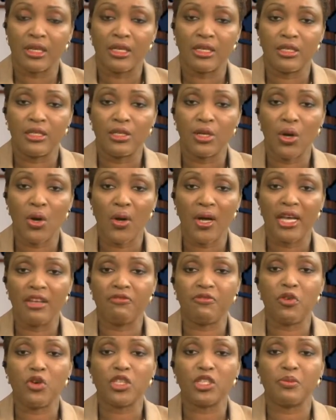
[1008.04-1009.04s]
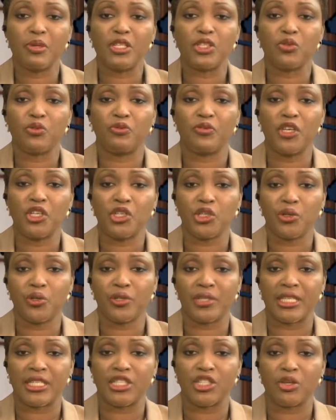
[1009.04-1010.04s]
Law enforcement
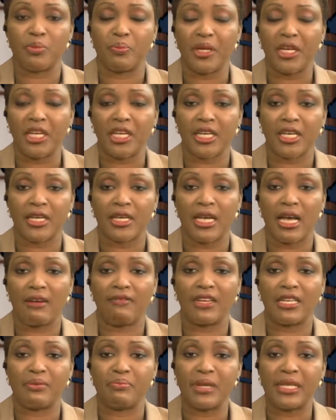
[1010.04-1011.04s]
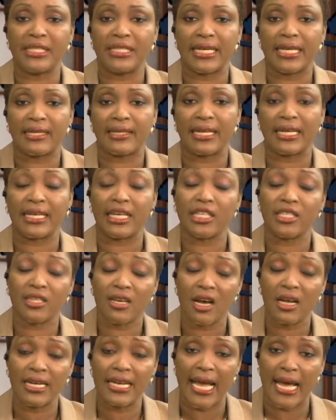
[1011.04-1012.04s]
officials in Dominica have admitted that a
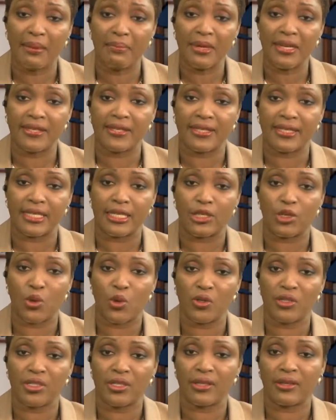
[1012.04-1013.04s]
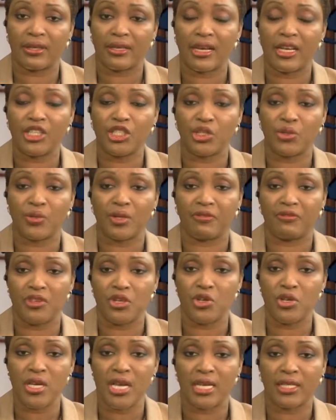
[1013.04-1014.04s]
gun amnesty launched in the country a
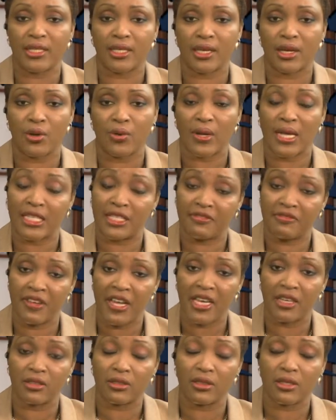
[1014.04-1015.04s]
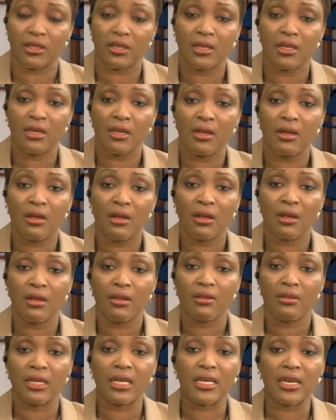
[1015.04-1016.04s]
few years ago has failed.
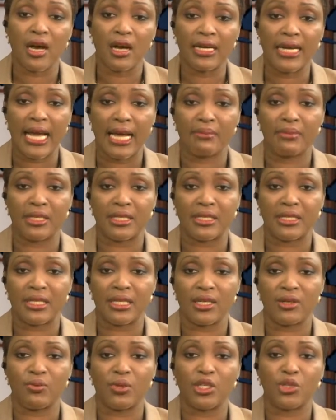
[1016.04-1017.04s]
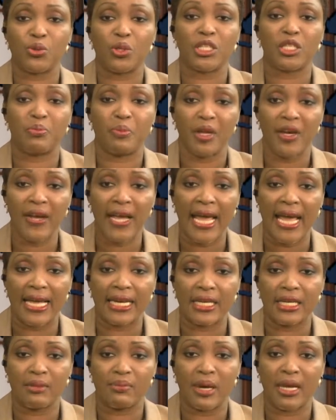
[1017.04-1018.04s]
The gun amnesty, which was
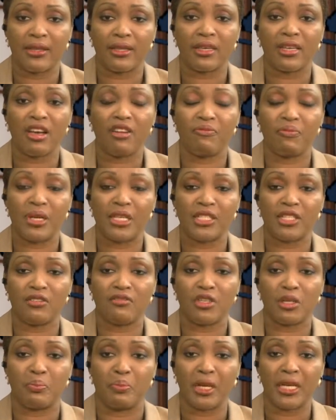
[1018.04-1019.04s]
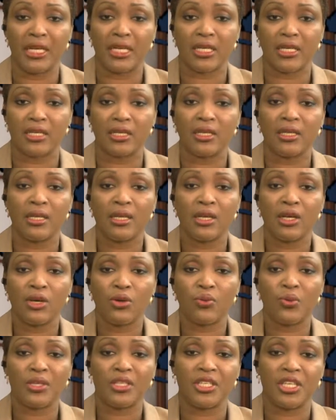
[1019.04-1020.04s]
spearheaded by the government of Dominica,
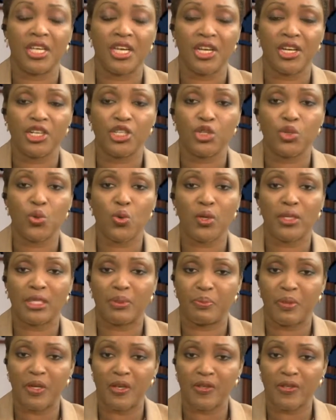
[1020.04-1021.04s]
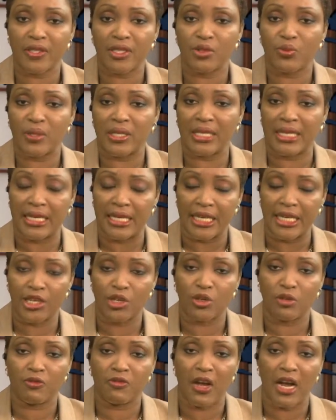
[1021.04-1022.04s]
was geared towards persons with
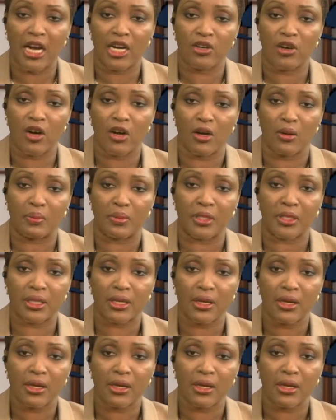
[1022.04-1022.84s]
illegal firearms.